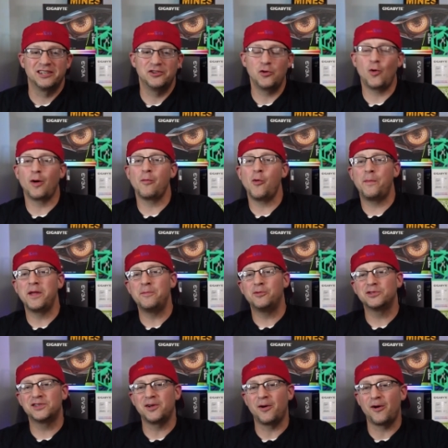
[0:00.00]
Normal
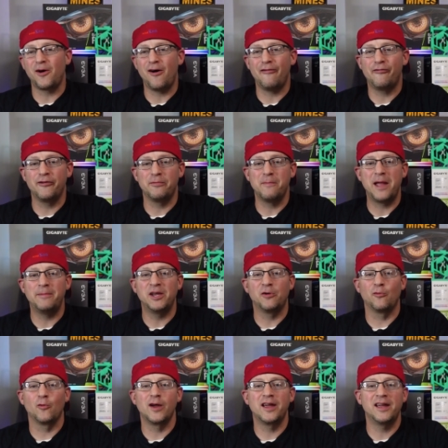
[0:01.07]
people start off with maybe a
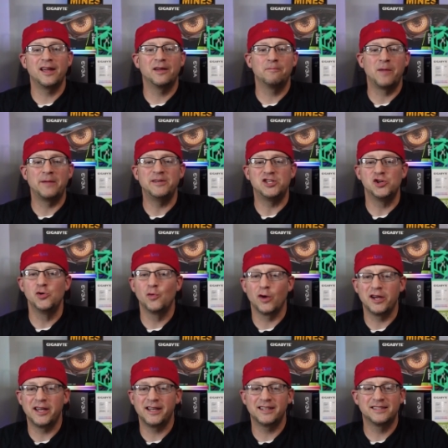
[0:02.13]
rig, maybe two
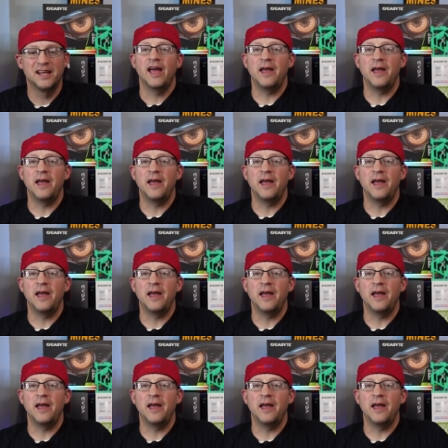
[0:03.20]
rigs,